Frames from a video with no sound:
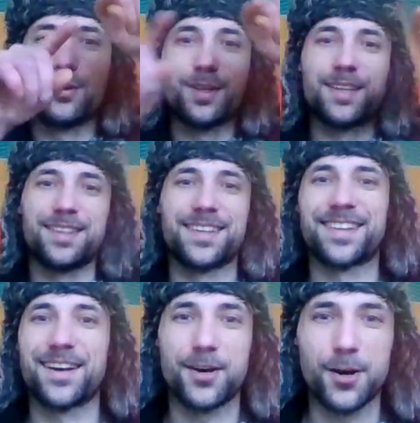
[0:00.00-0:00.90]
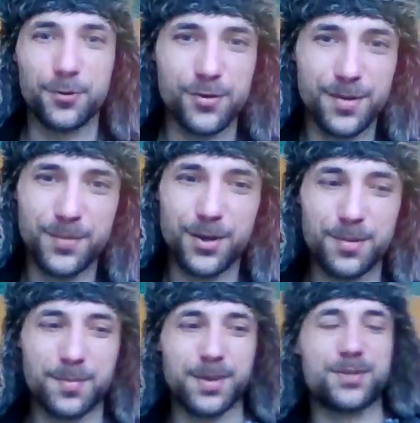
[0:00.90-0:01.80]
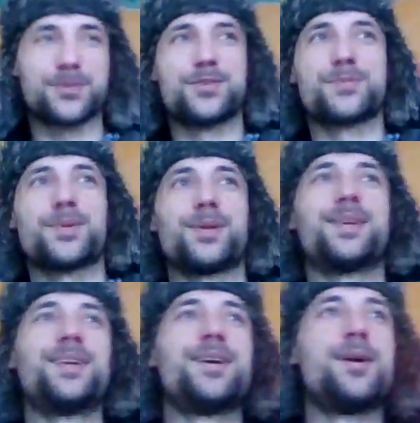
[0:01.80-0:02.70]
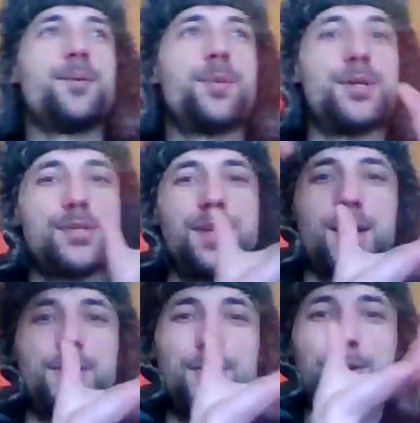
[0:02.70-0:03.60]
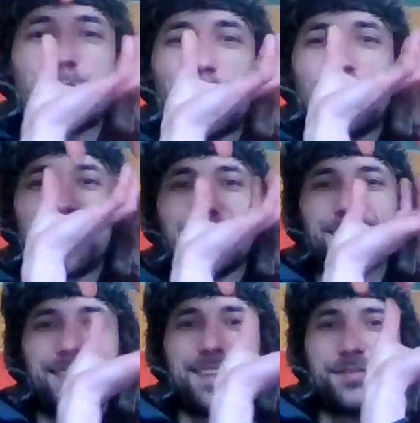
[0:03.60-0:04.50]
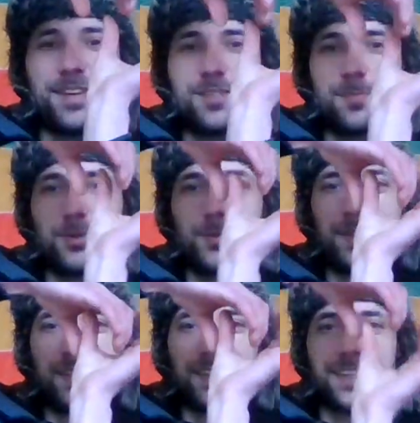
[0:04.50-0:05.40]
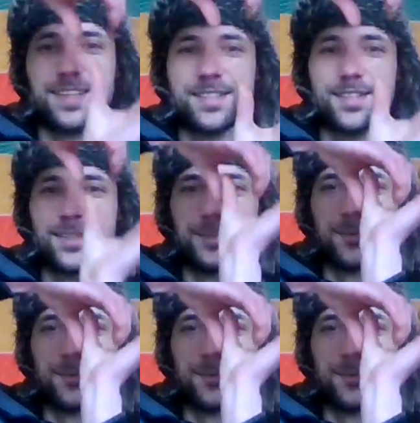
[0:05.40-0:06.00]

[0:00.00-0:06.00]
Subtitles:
line. I'll try and put up the picture as well, but it's the under part that fits between like this,